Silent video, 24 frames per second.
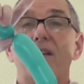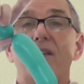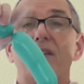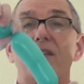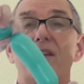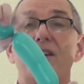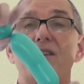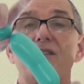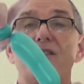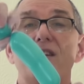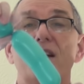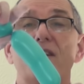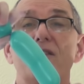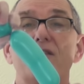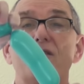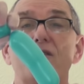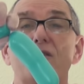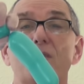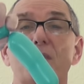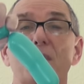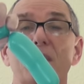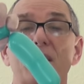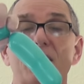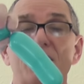this second
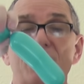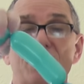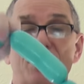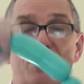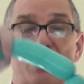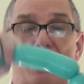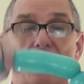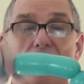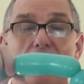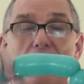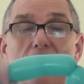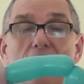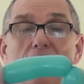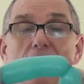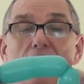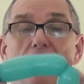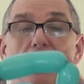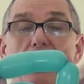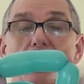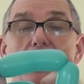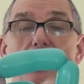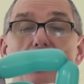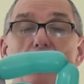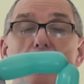twist
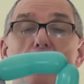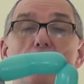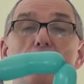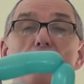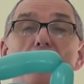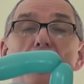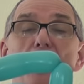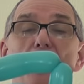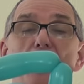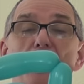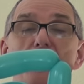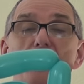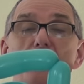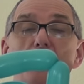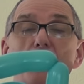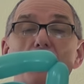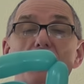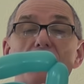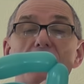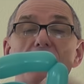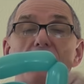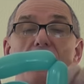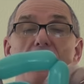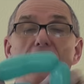goes around this
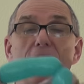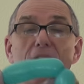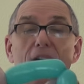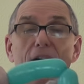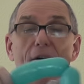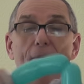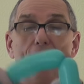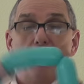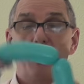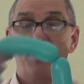twist here.